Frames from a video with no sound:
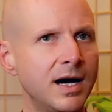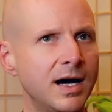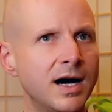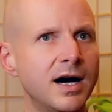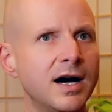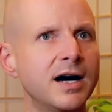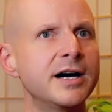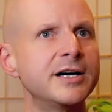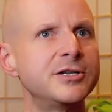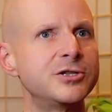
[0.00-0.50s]

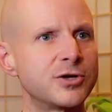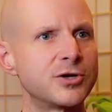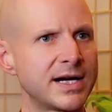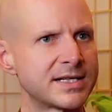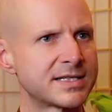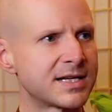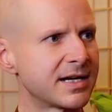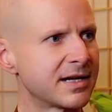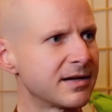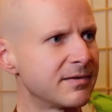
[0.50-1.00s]
uh,
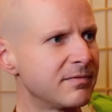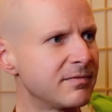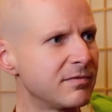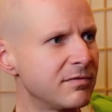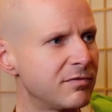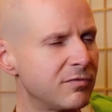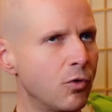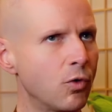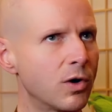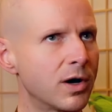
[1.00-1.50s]
addressing
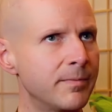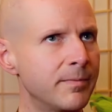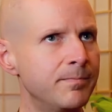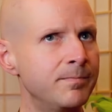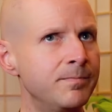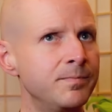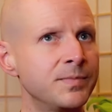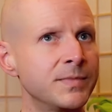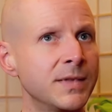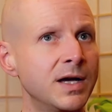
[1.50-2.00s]

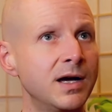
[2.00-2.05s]
form.